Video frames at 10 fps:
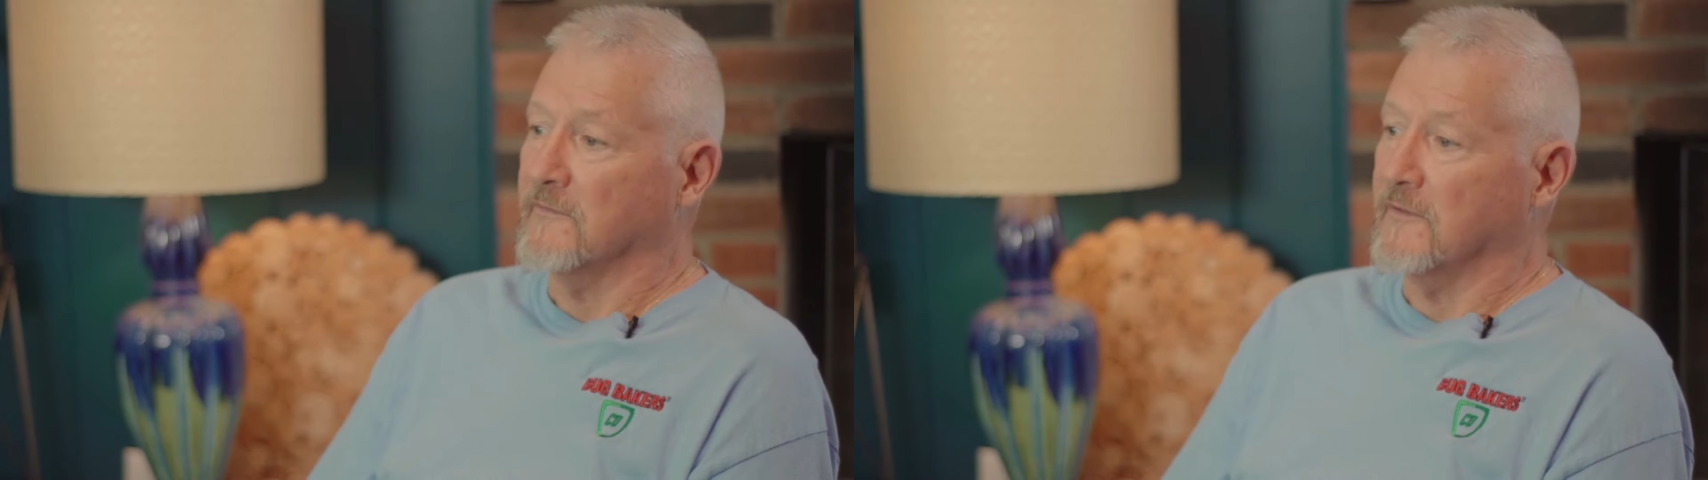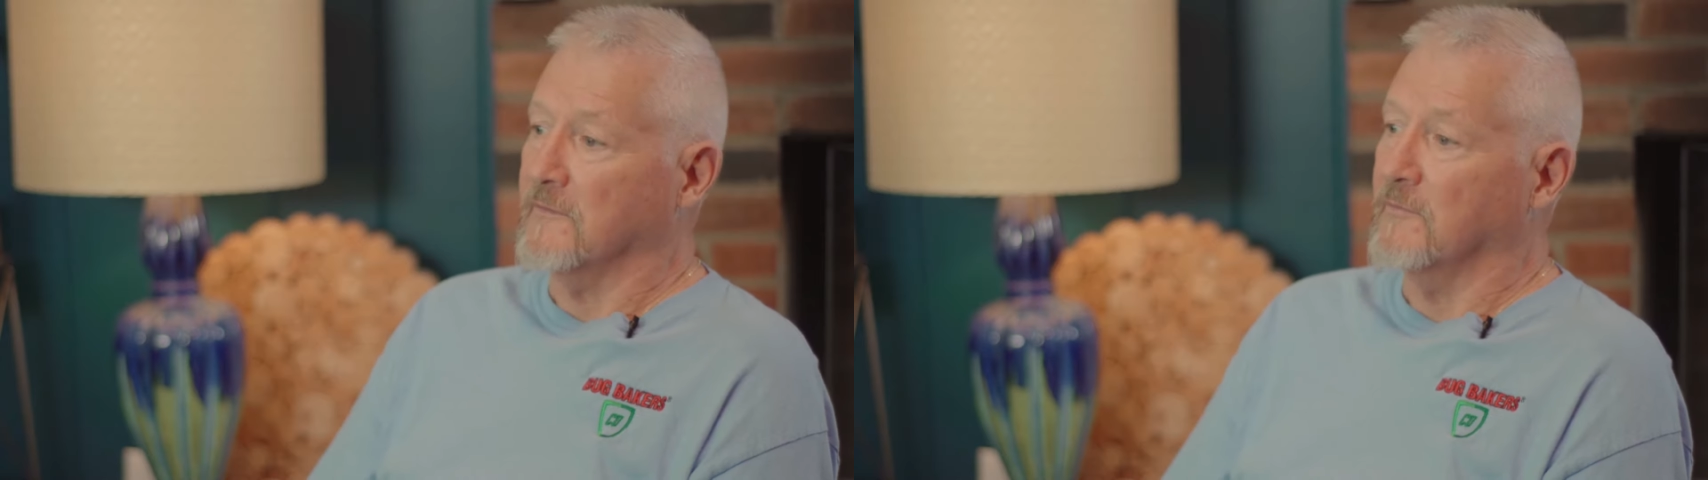
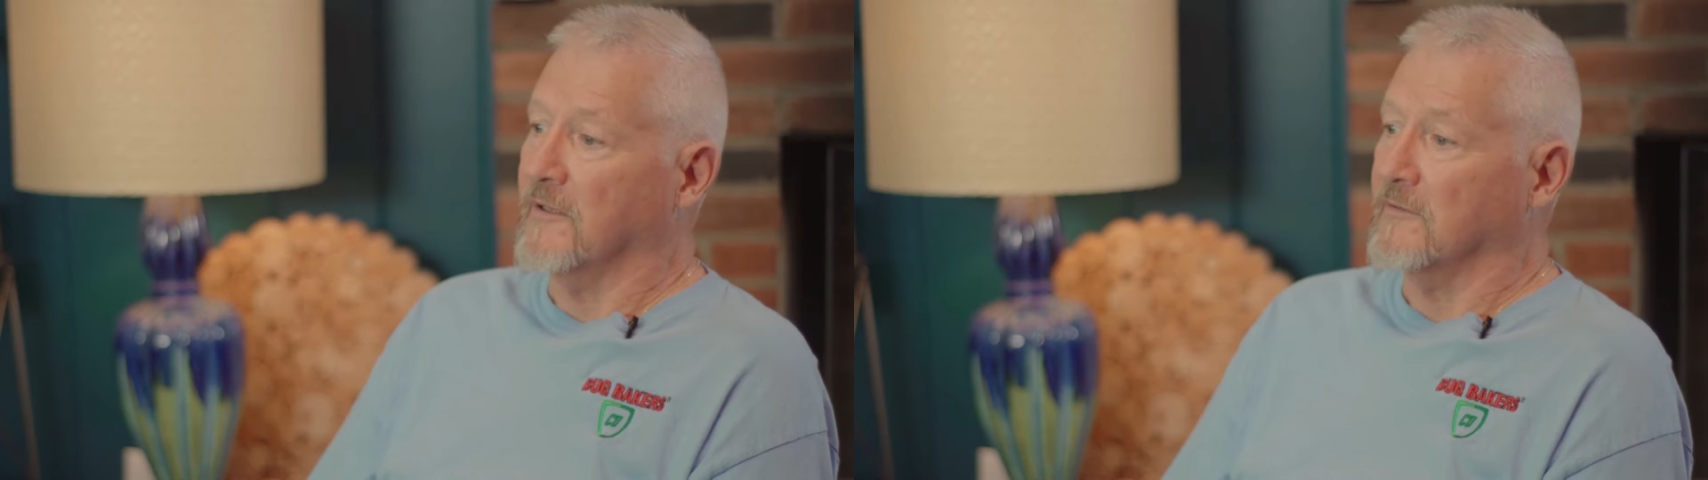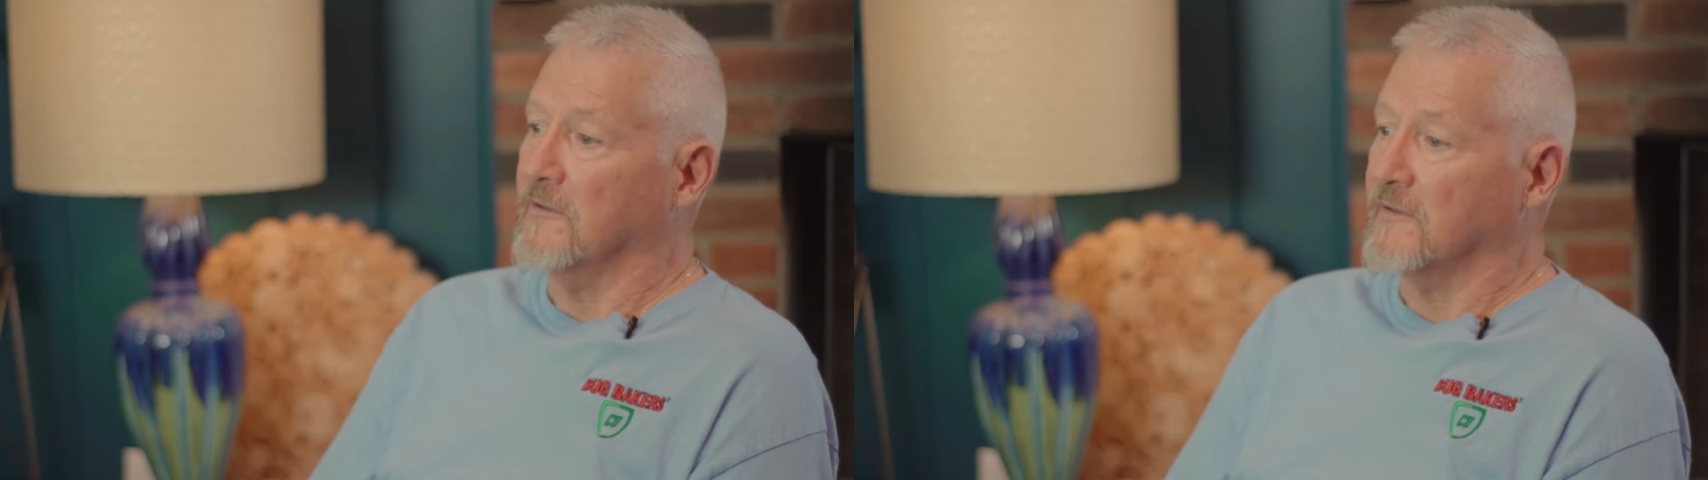The
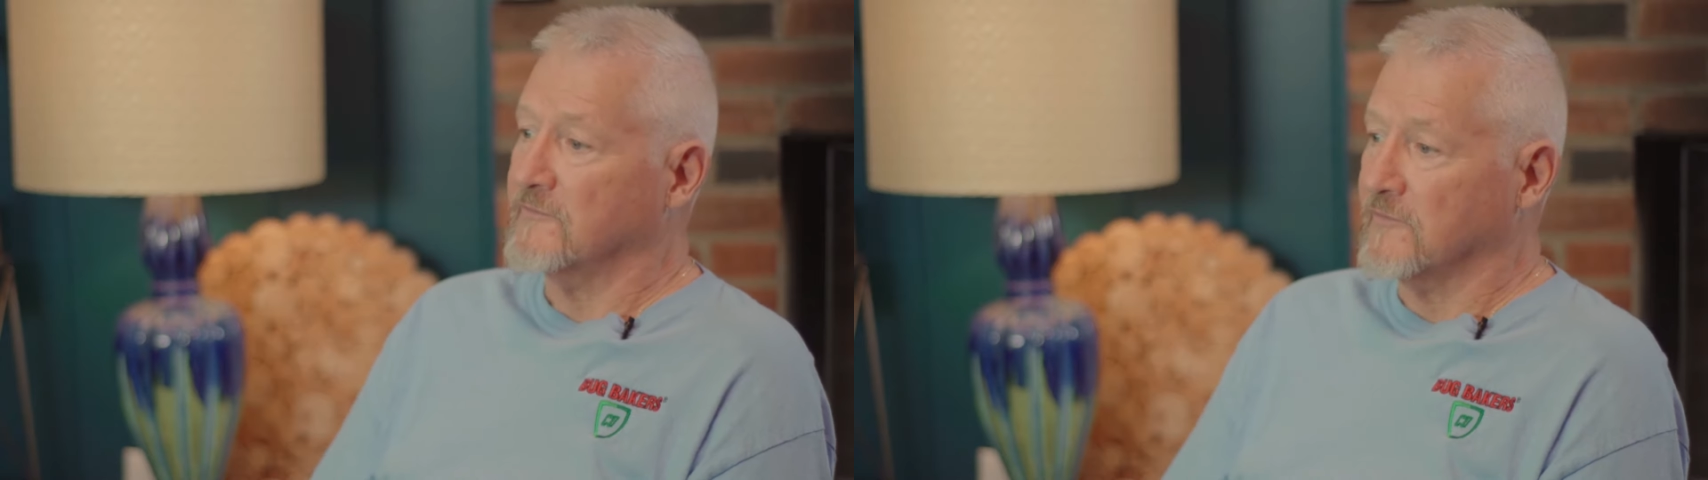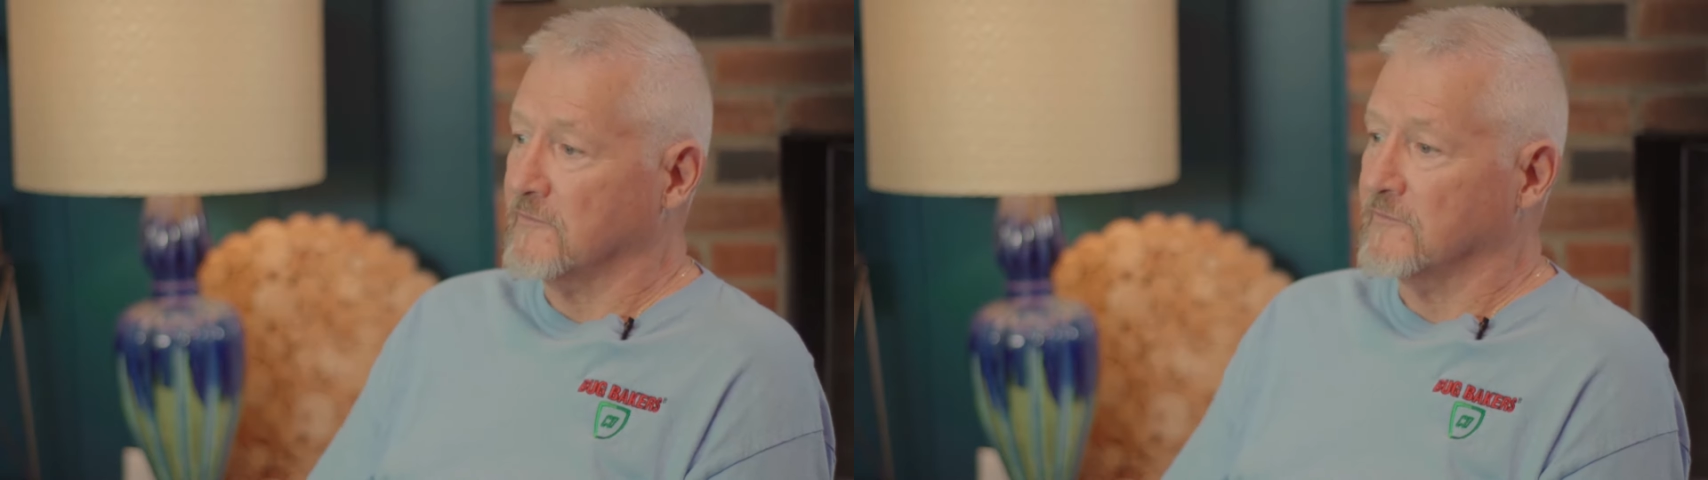
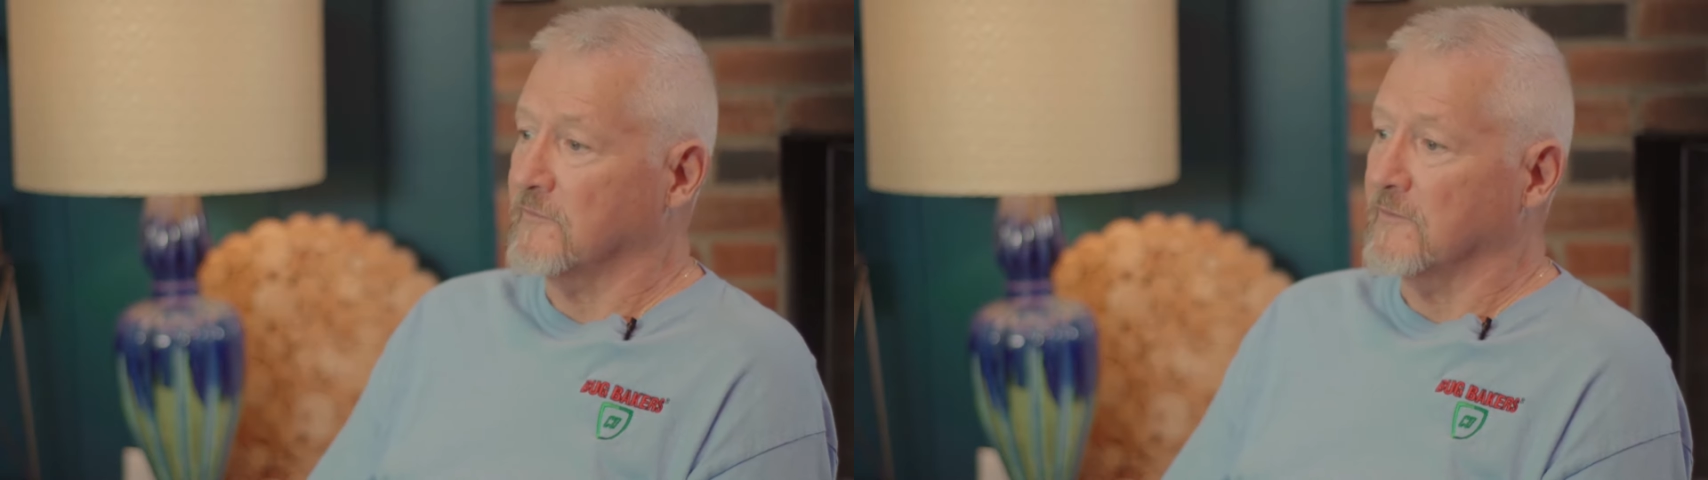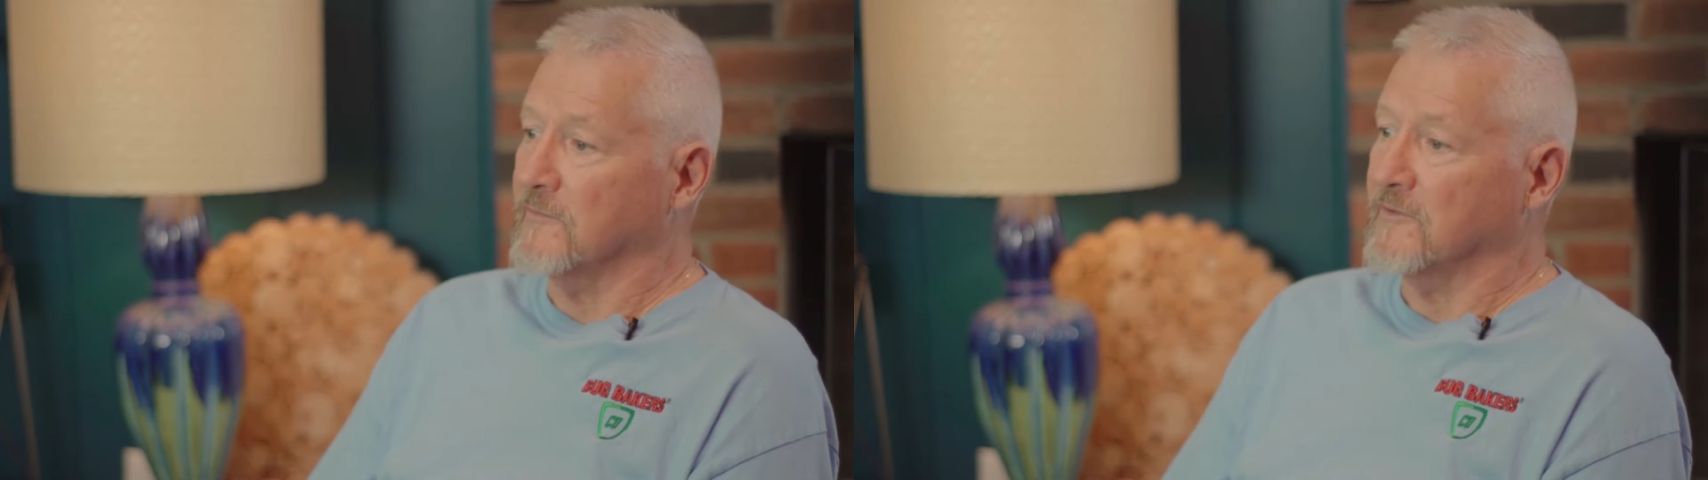biological
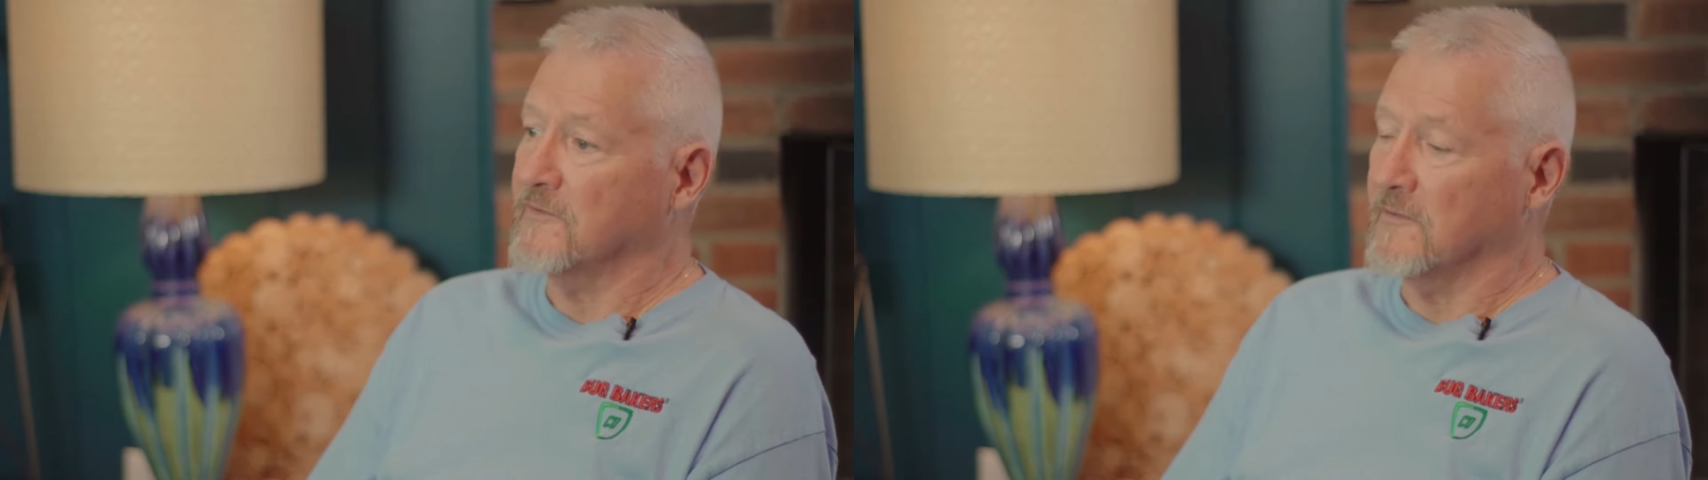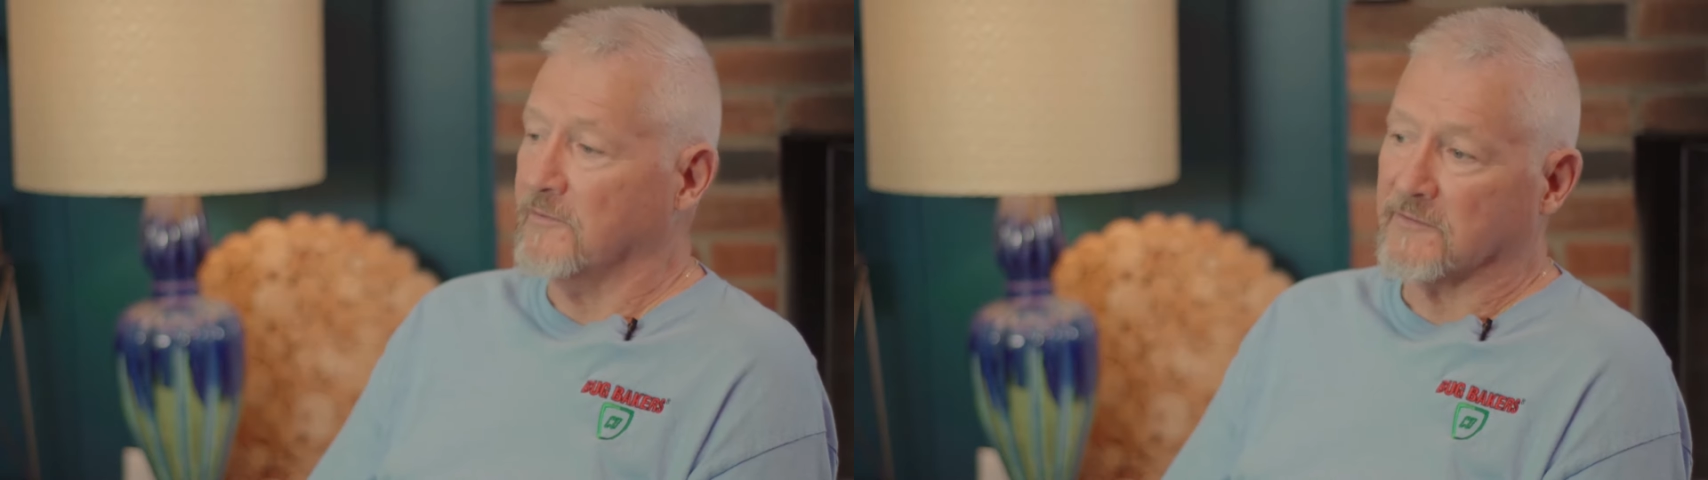
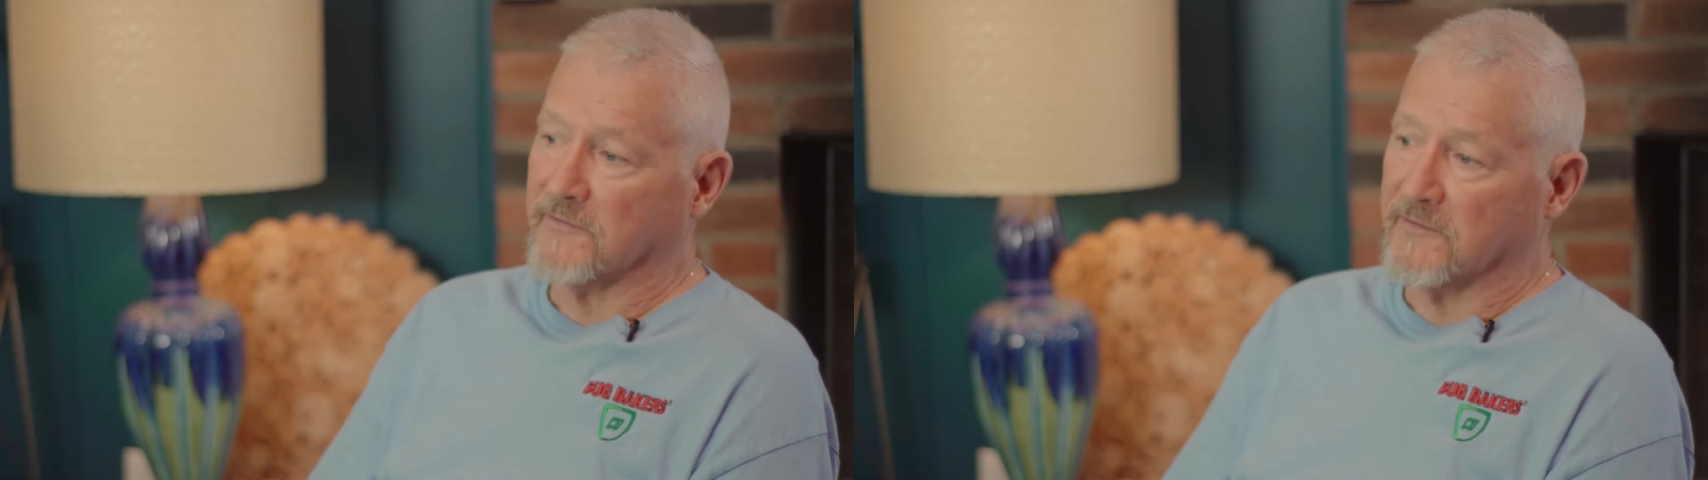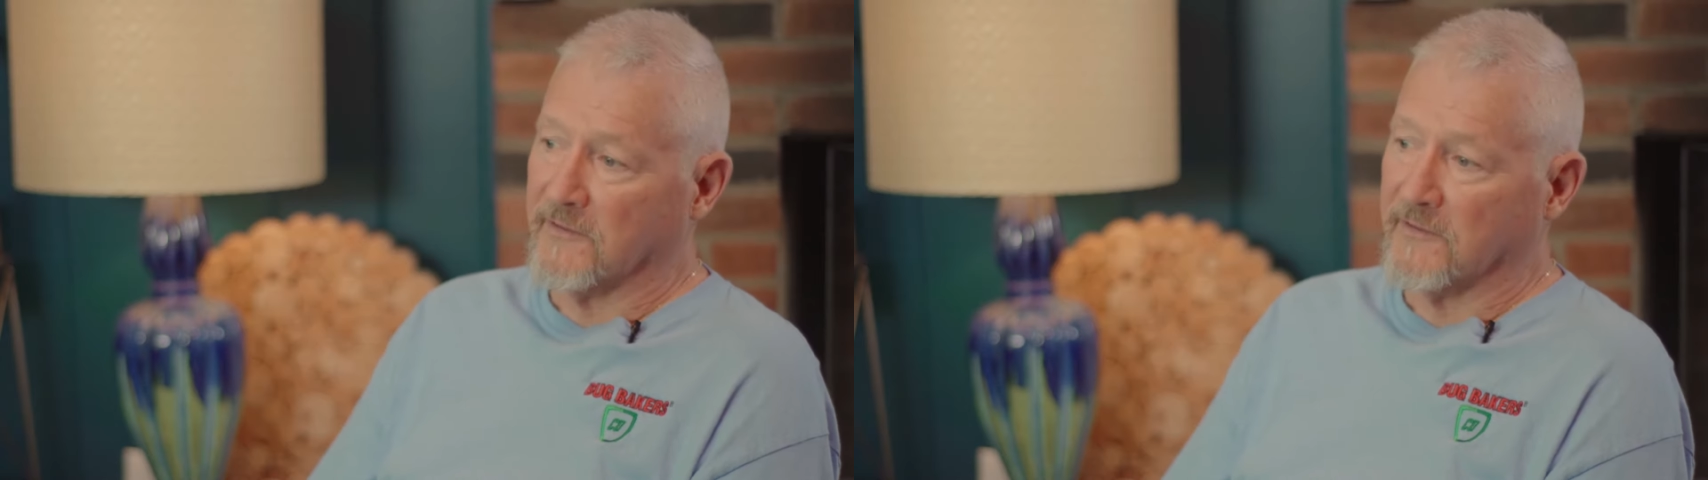treatment typically